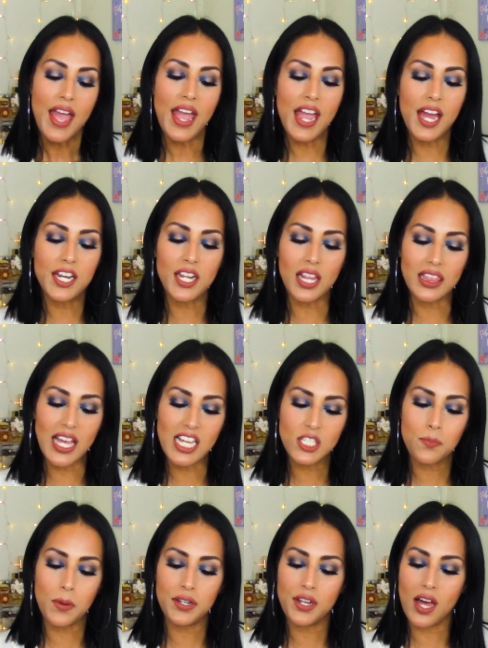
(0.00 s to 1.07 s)
And
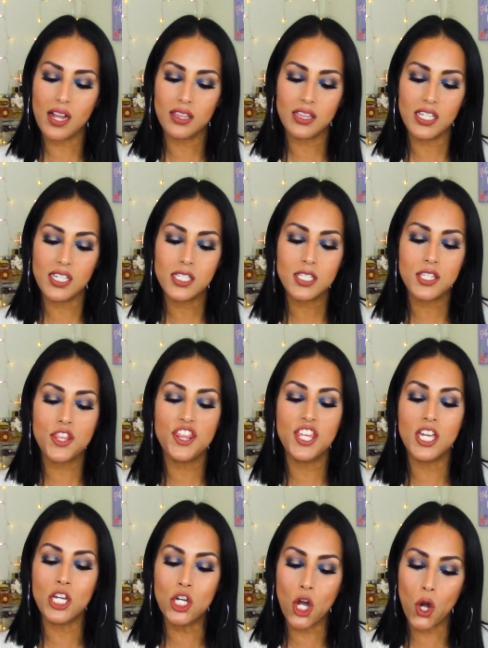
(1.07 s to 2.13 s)
last but not least,
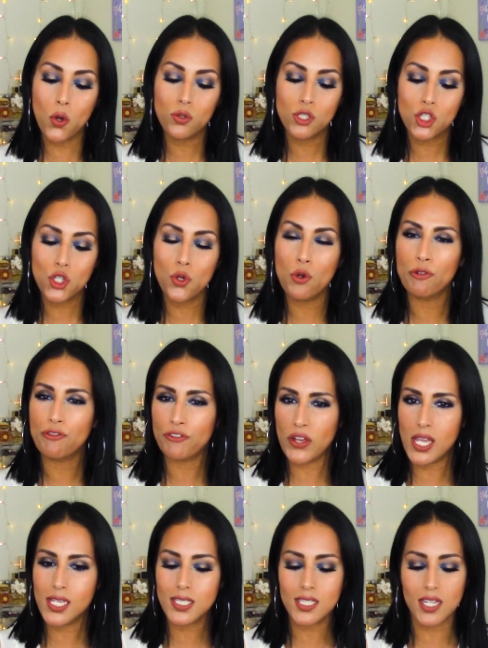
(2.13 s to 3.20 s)
the Go To
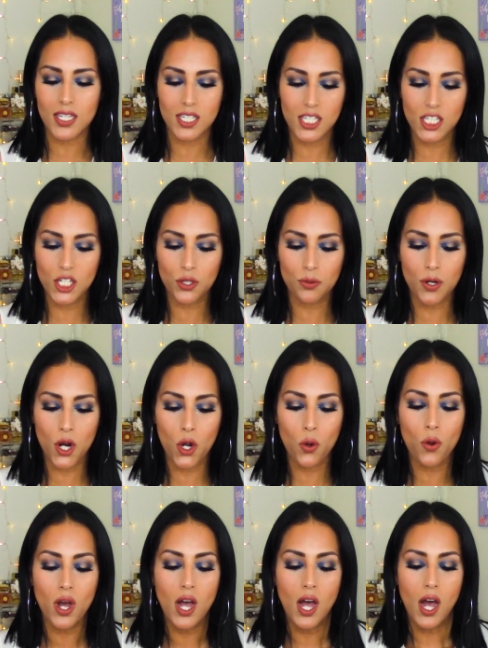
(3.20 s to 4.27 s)
Face
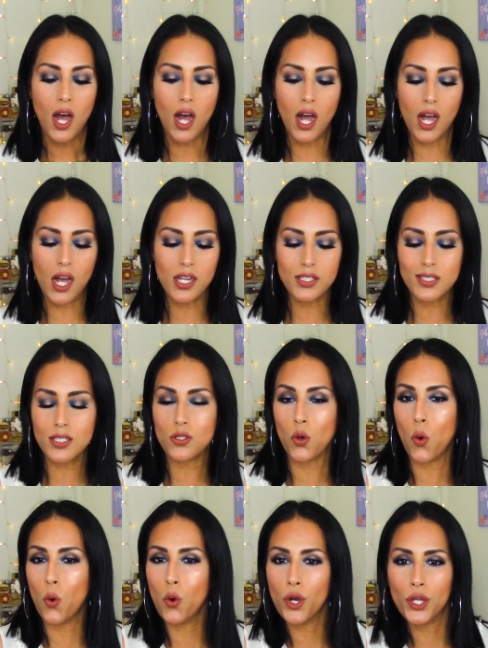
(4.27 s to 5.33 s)
Hero uh,
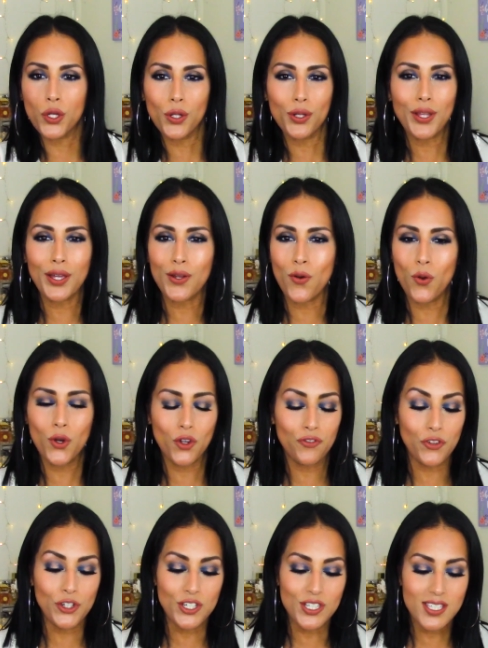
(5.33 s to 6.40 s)
oil, like oil
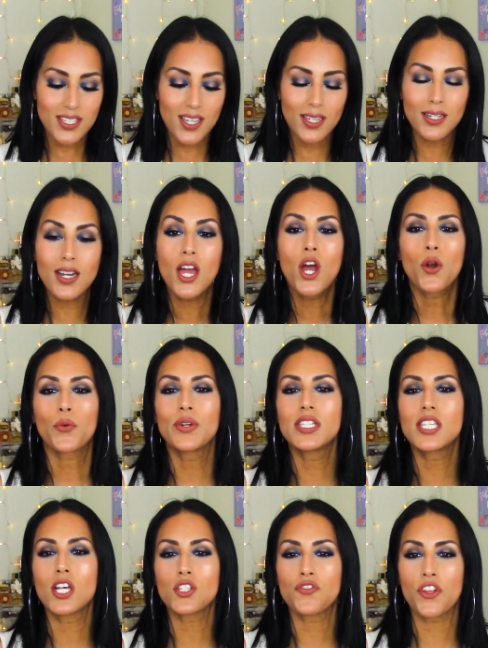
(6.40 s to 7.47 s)
for your skin,
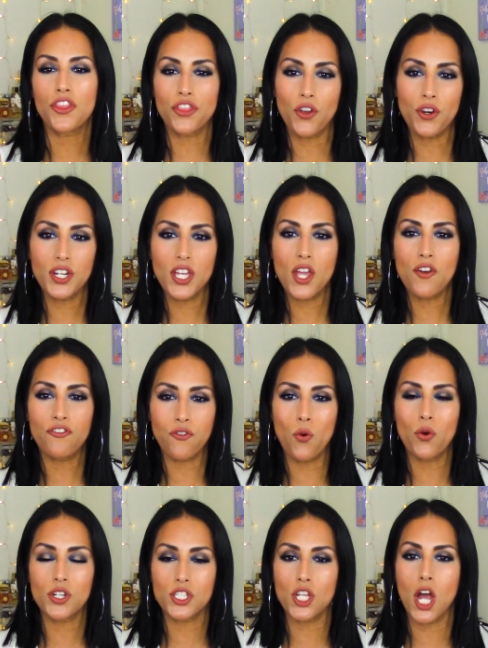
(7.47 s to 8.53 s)
retails for
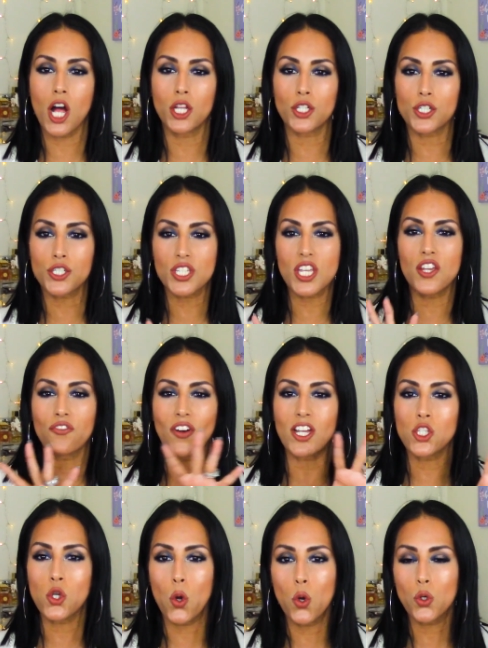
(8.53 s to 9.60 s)
$34. If
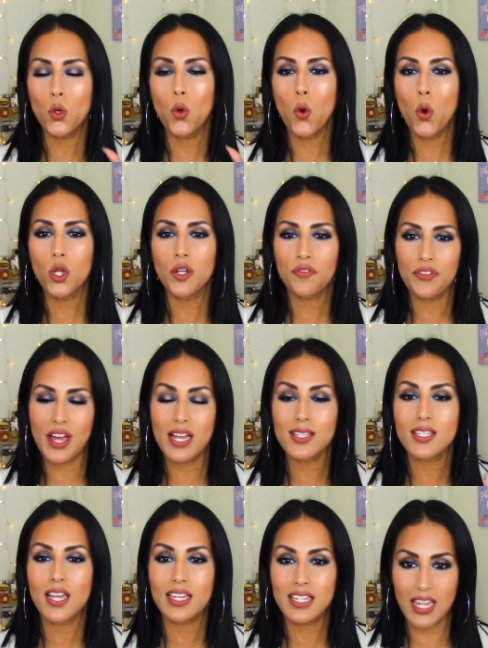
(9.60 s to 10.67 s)
I total all of
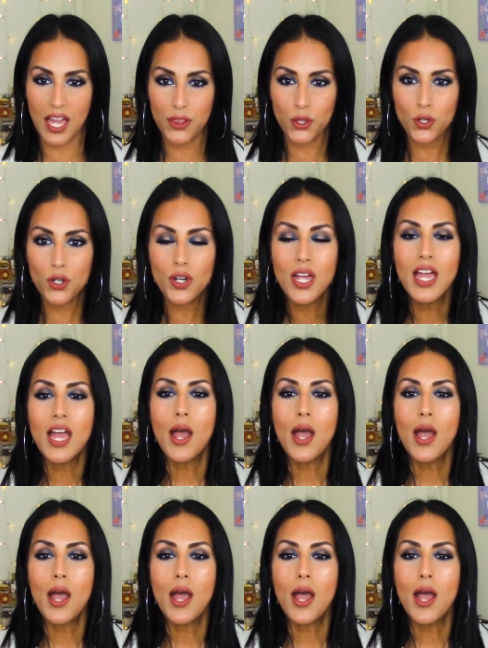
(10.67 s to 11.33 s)
that together,